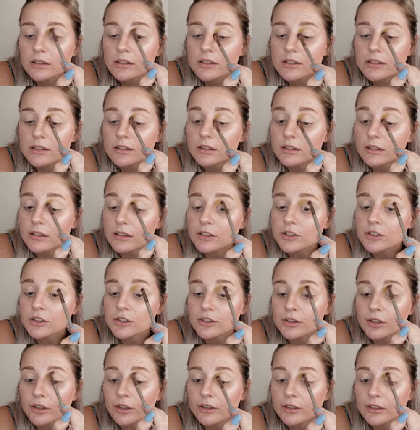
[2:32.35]
so that you
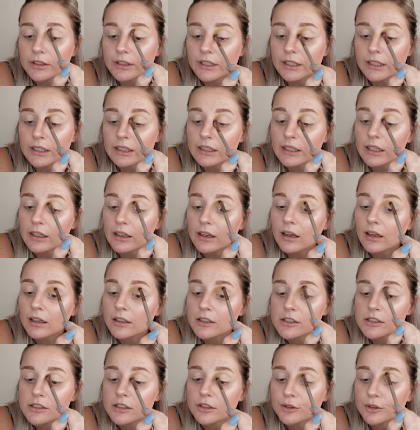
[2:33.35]
don't get
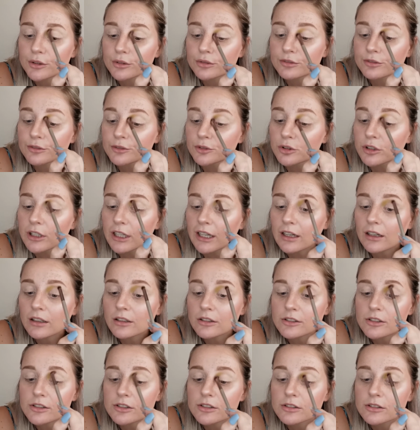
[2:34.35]
eyeshadow
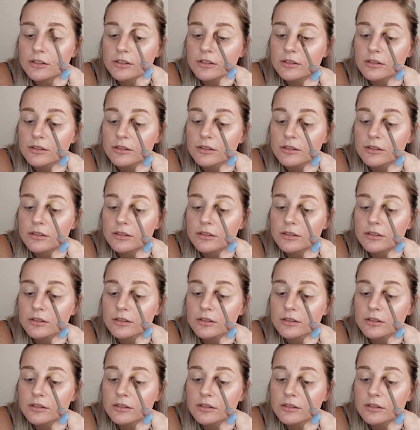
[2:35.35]
fallout.